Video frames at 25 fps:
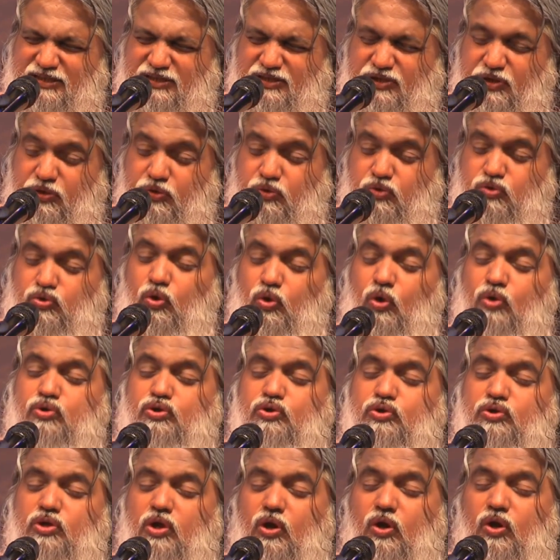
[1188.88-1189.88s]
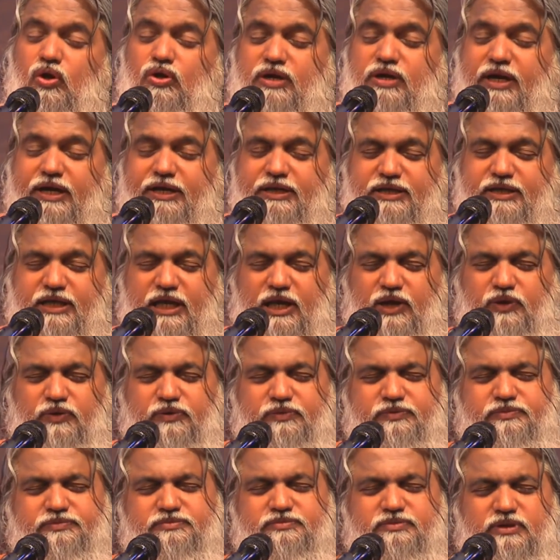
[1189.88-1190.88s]
You talk to the Lord right now.
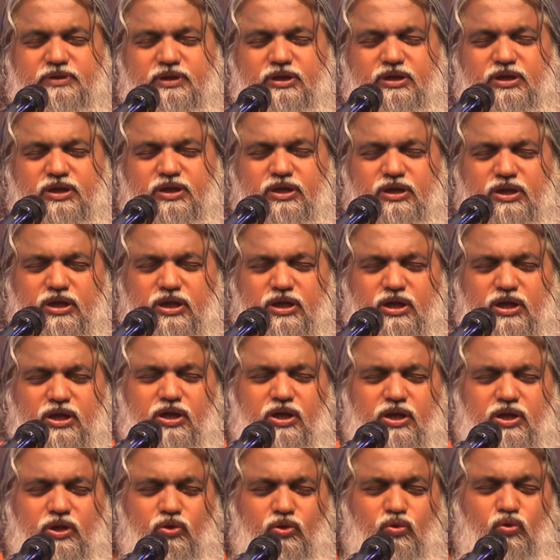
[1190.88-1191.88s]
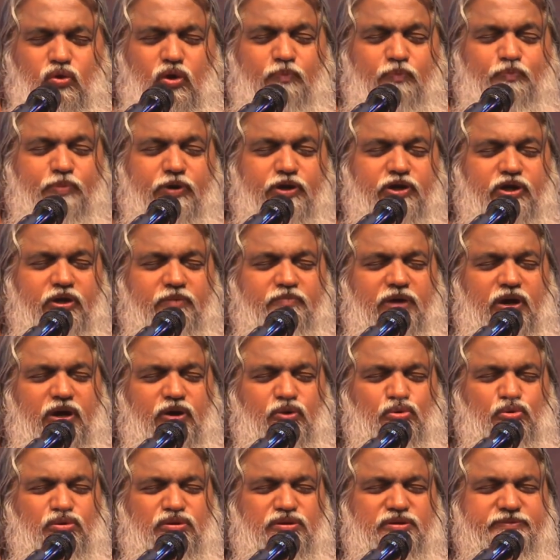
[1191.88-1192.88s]
You open your
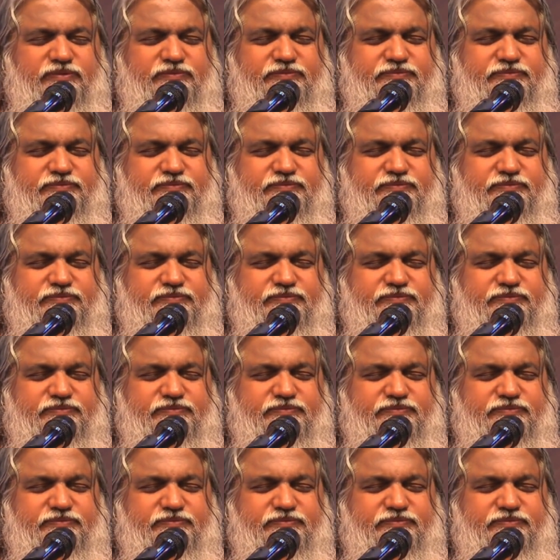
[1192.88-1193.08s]
mouth.